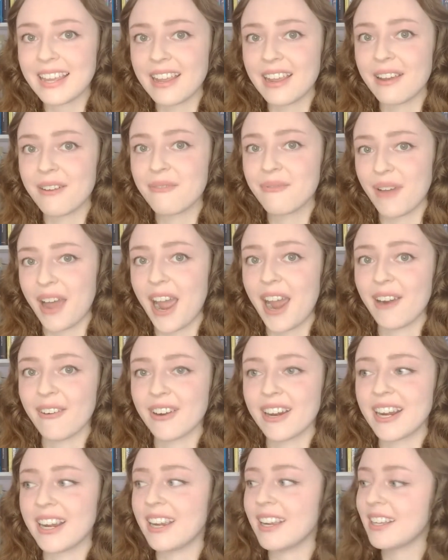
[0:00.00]

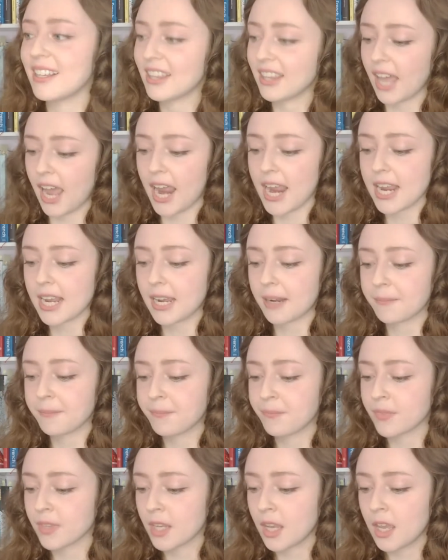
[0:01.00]
fairy. Like
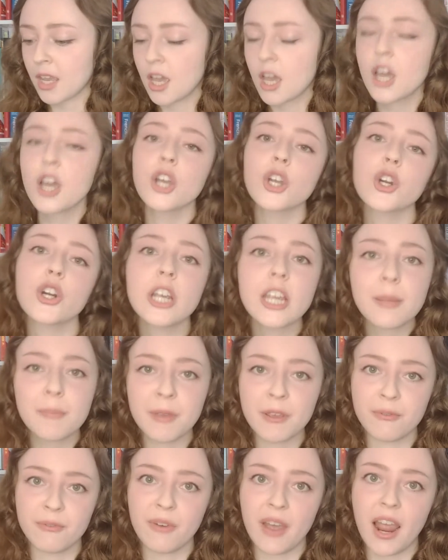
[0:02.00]

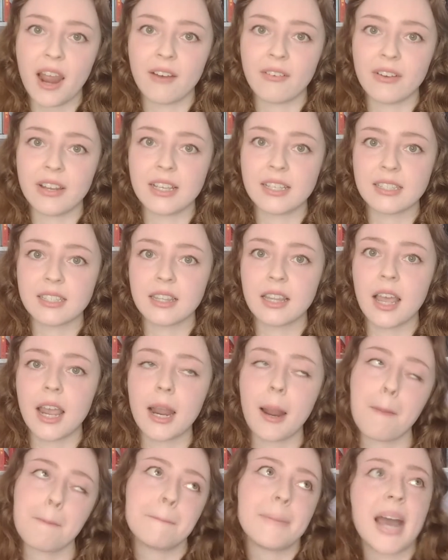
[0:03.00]
creepy fairies,
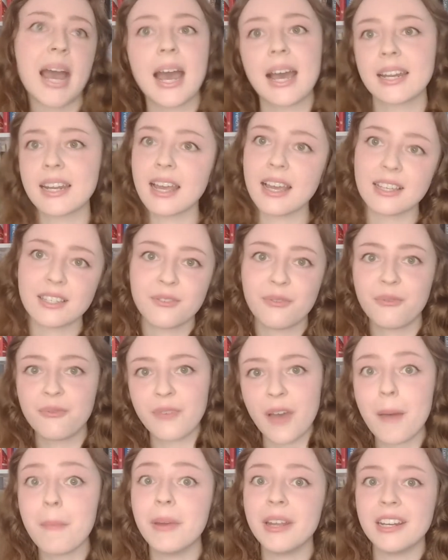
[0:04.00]
like badass
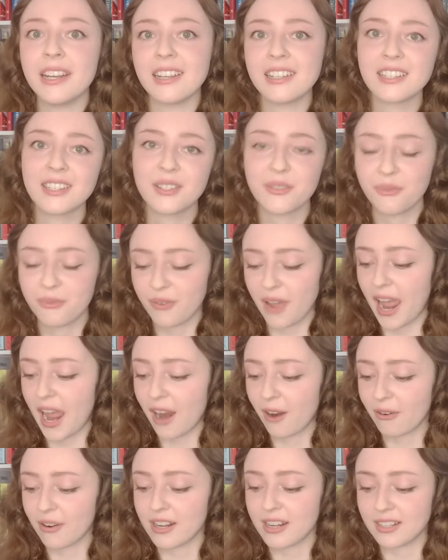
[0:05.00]
feminist
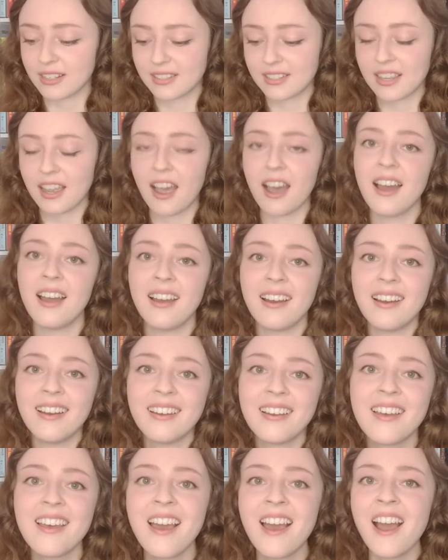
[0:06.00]
fairies.
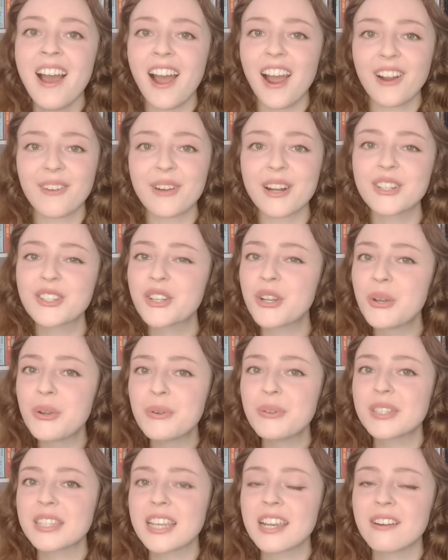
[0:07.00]
I read
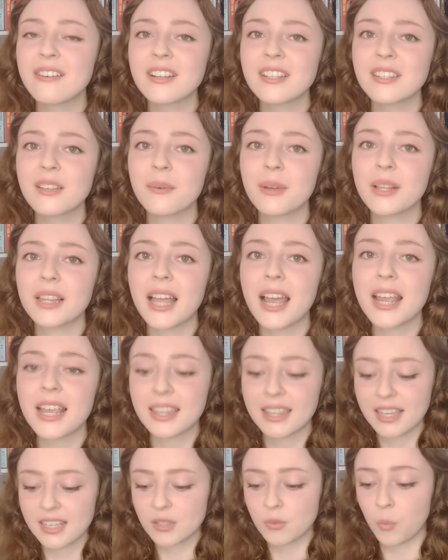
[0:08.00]
2 series that were
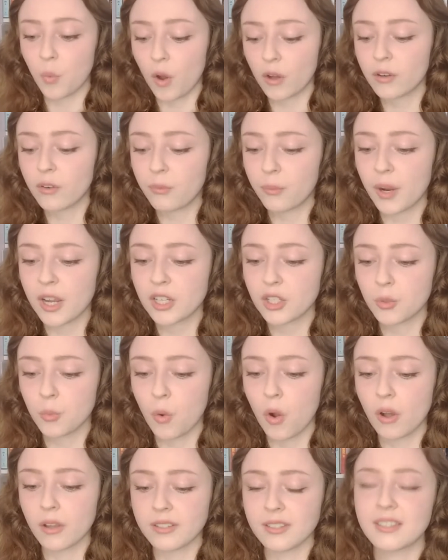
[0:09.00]
like this, one of which
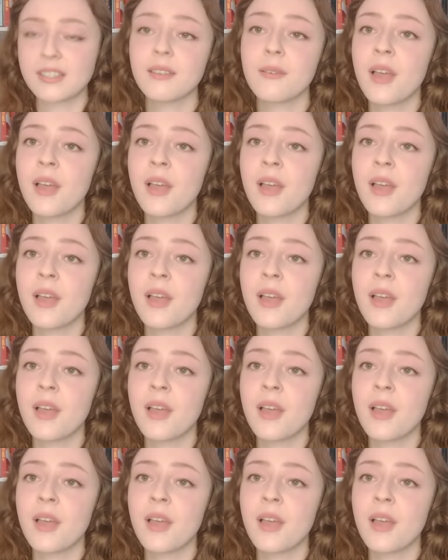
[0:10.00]
was